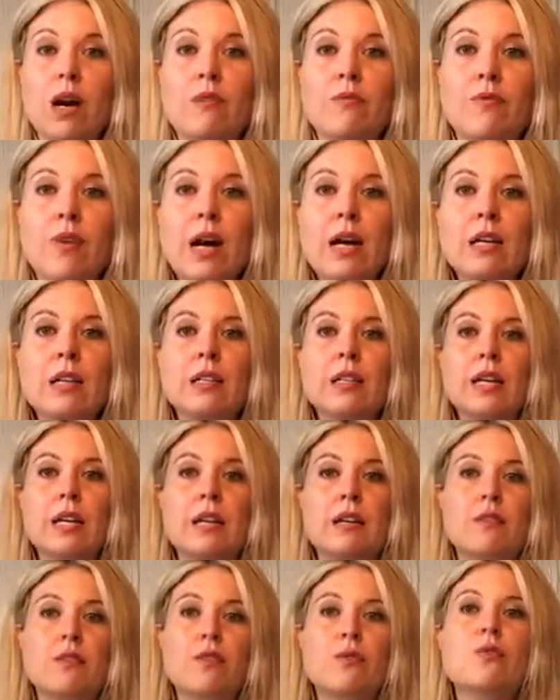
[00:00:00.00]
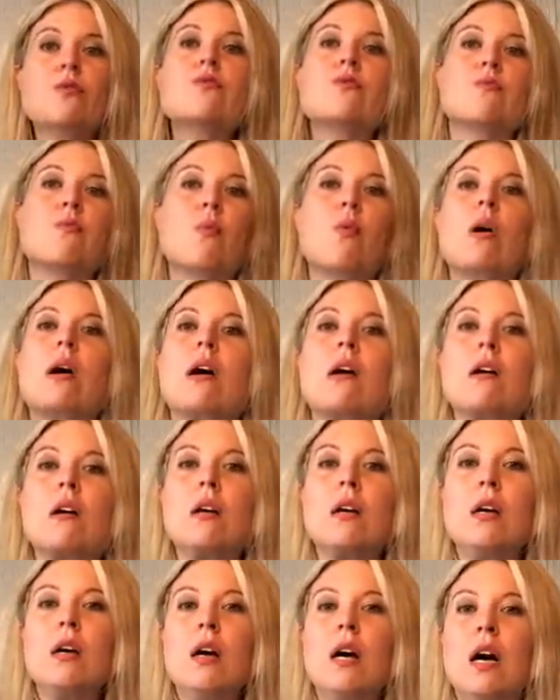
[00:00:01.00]
and, frankly, use more.
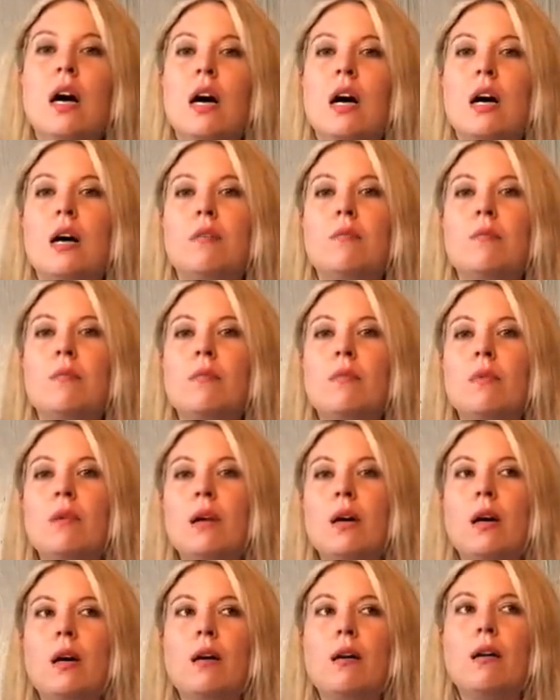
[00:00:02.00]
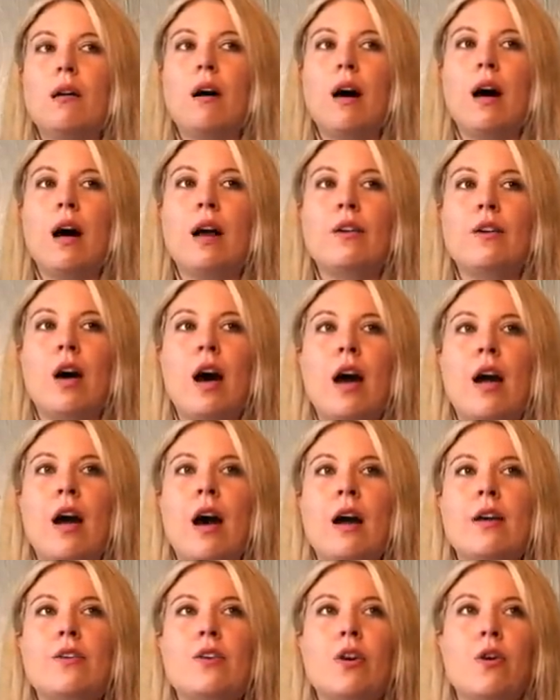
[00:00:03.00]

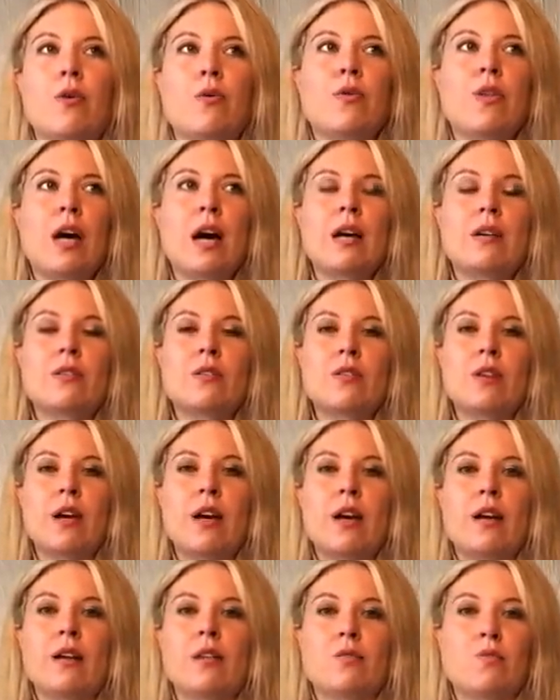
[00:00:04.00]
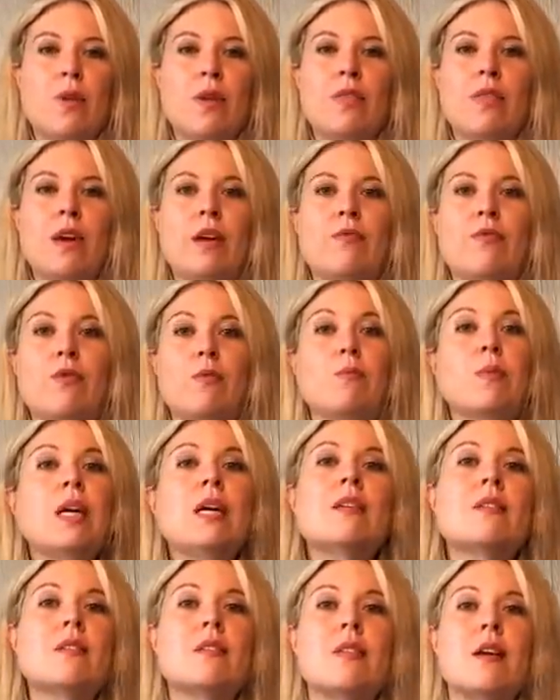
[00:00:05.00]
I know that it's one thing for
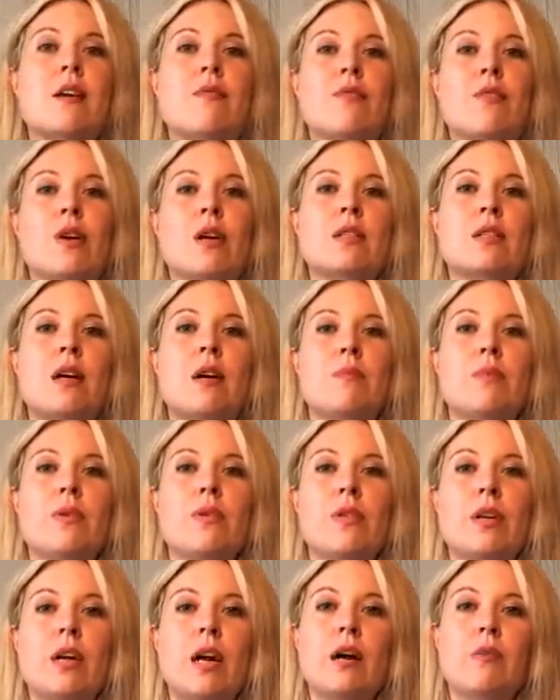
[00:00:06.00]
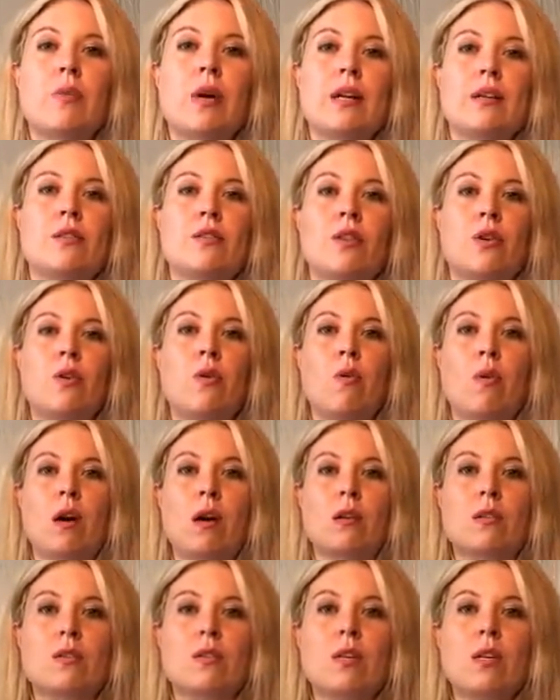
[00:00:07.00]
me to say, for example, that I went to
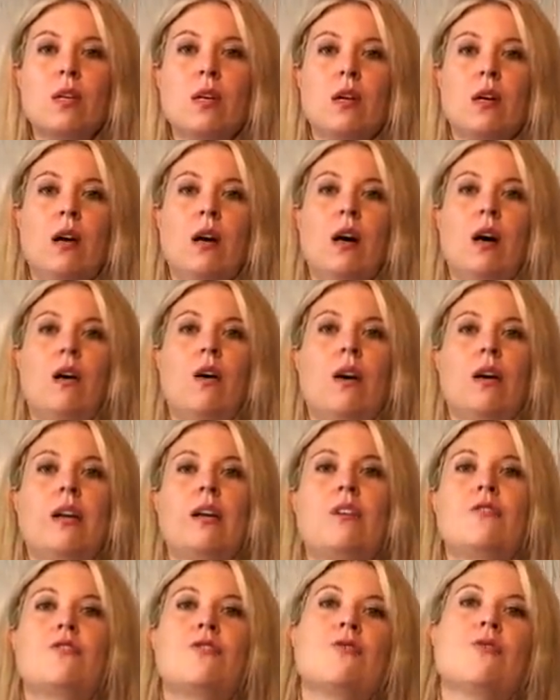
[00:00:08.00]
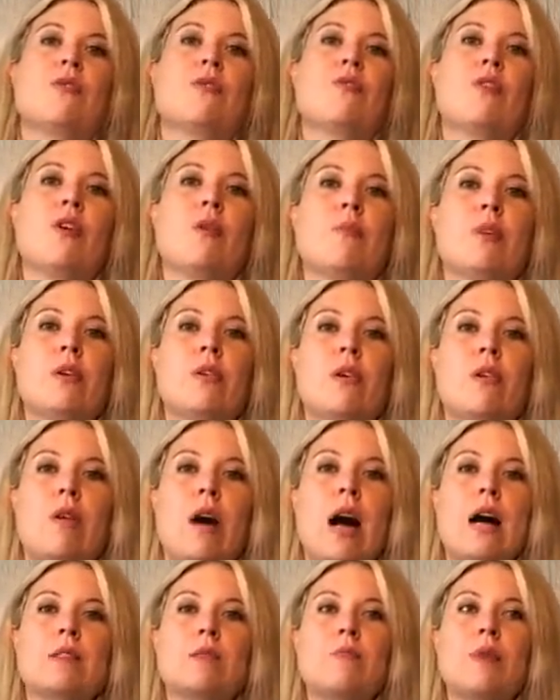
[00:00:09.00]
court on an issue of criminal
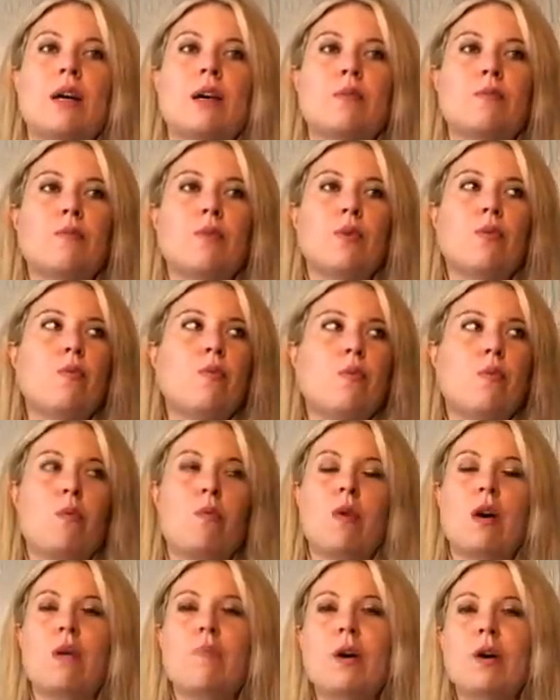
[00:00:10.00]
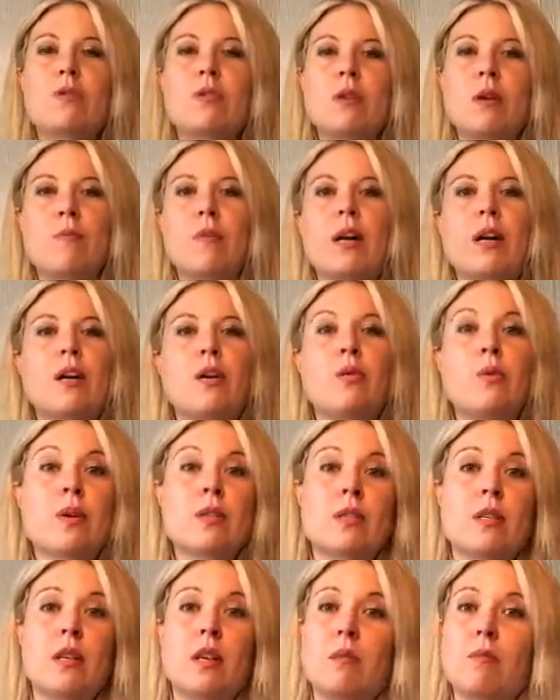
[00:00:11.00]
harassment, but what about somebody who
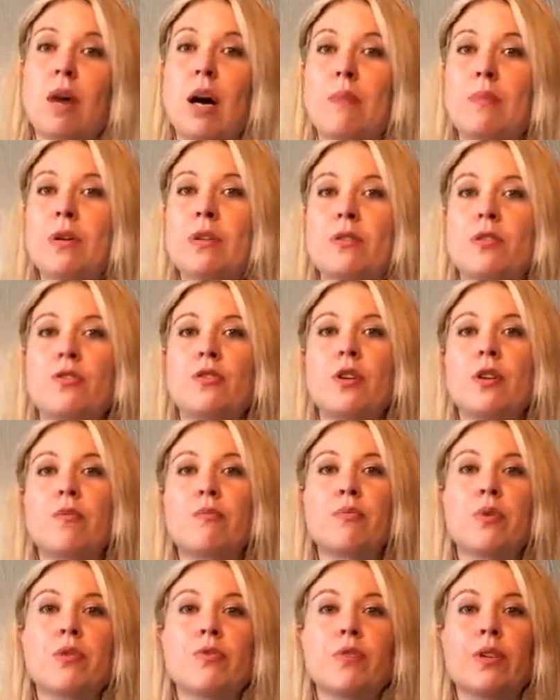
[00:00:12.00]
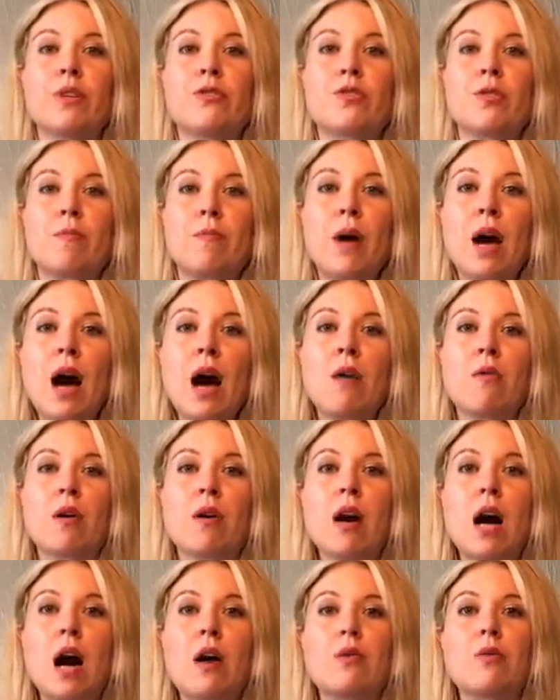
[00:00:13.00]
isn't in my position of privilege and
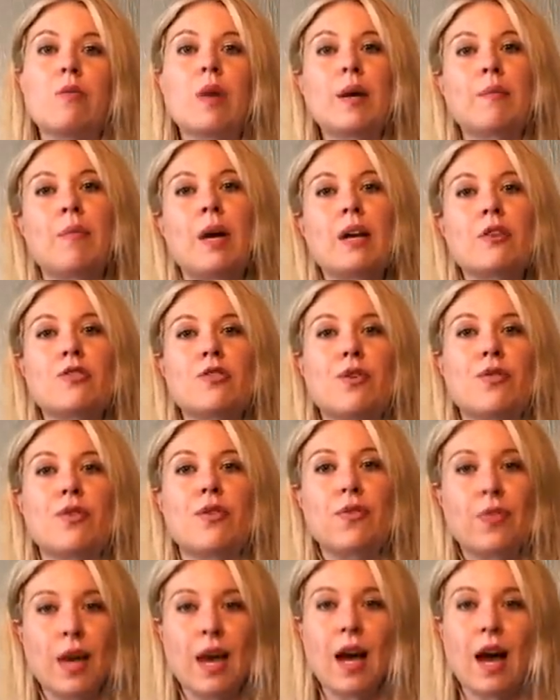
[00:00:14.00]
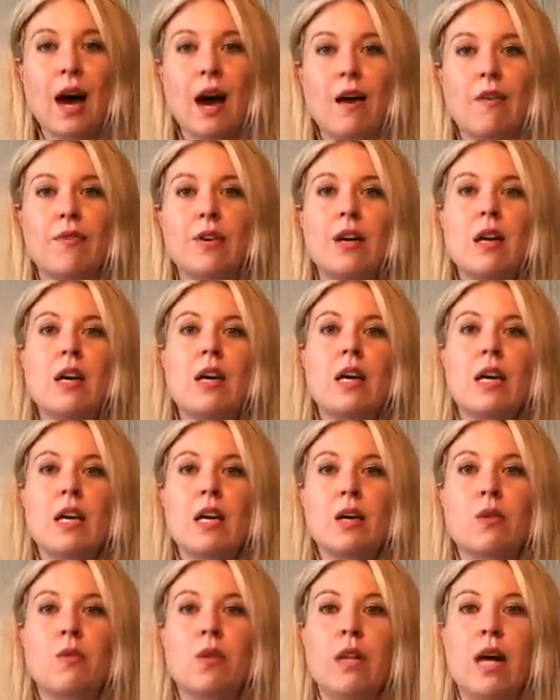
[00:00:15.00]
power? How do we make sure that they have
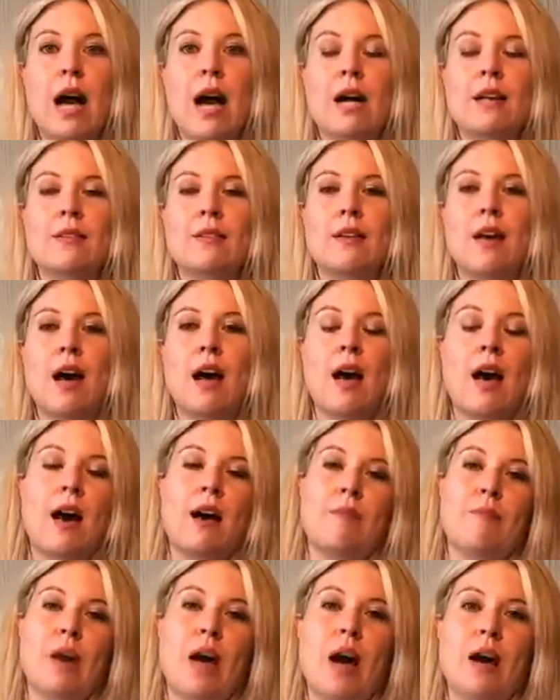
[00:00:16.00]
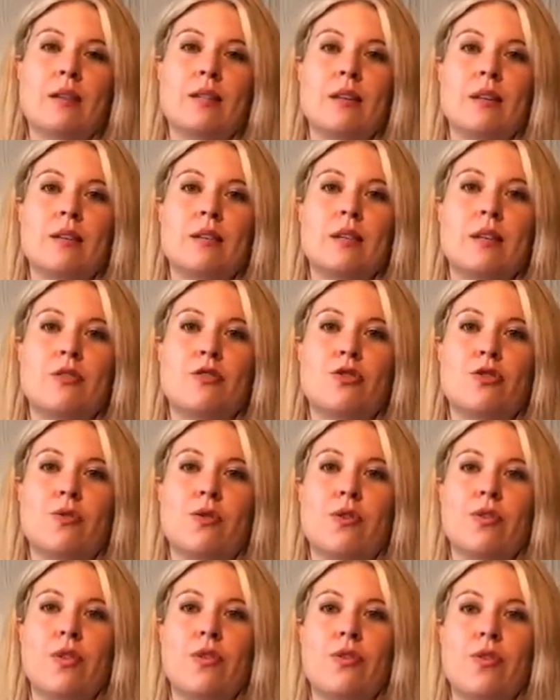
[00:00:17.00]
equal access to
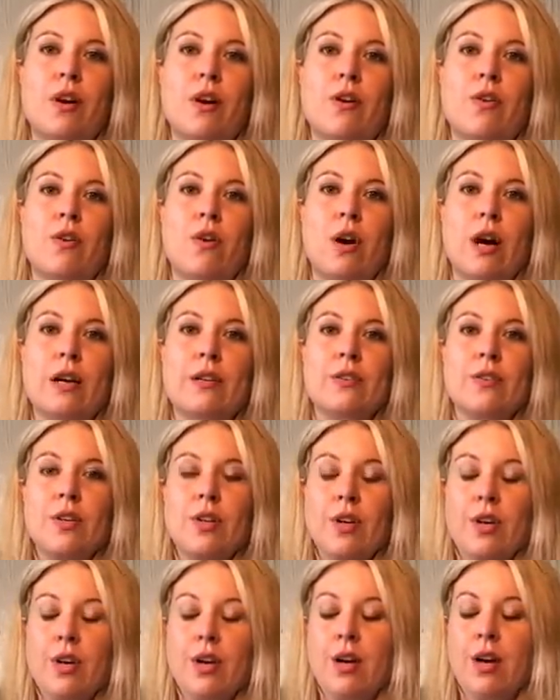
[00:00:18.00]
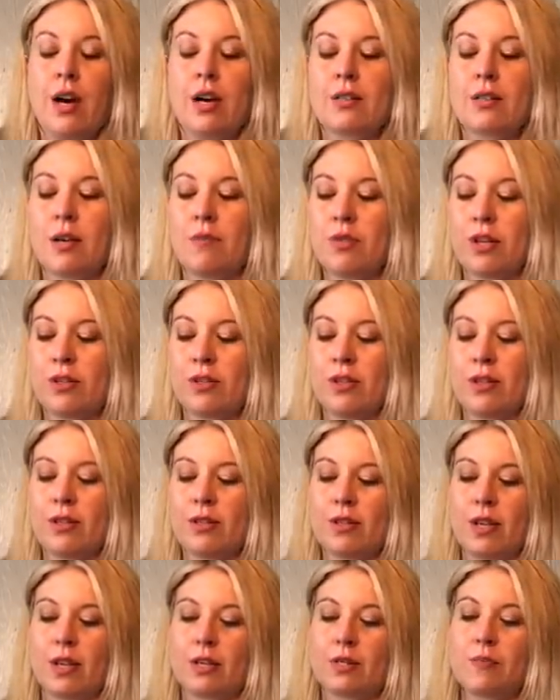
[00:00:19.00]
ensure that they're not subject to
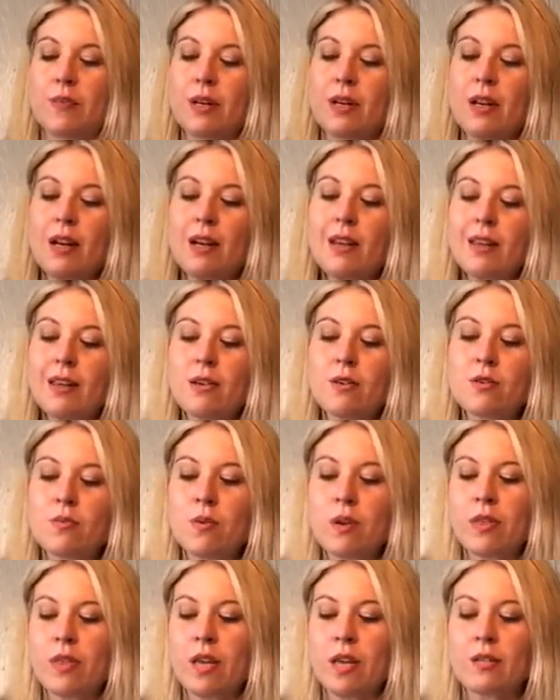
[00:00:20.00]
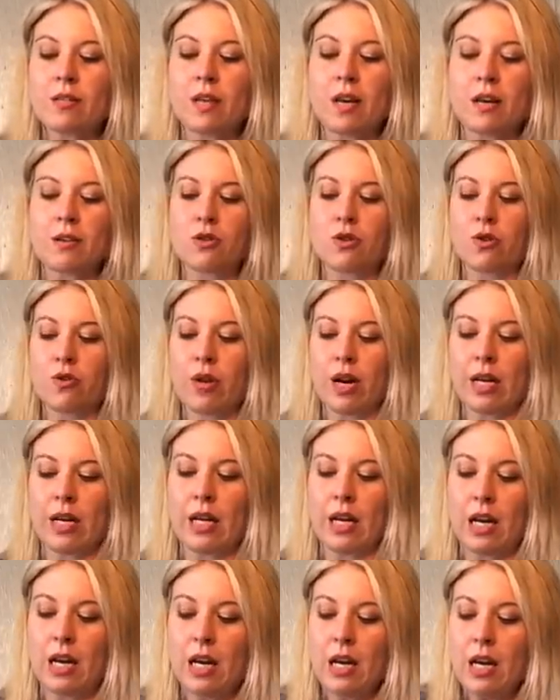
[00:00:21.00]
these things? But here's where things get
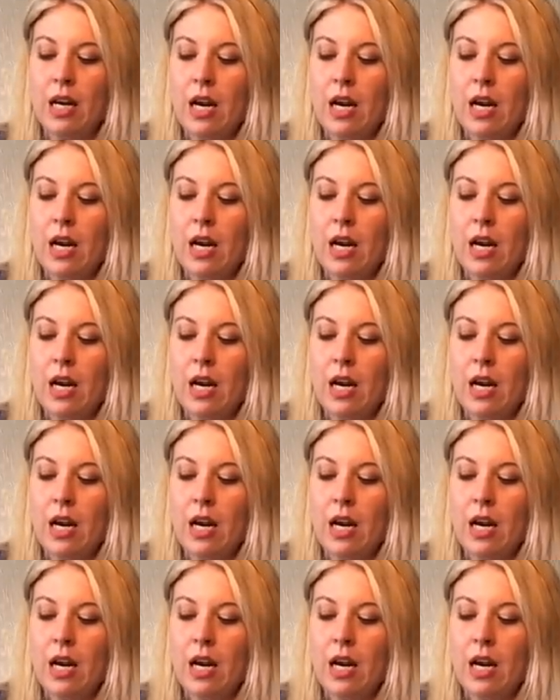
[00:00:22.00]
tricky.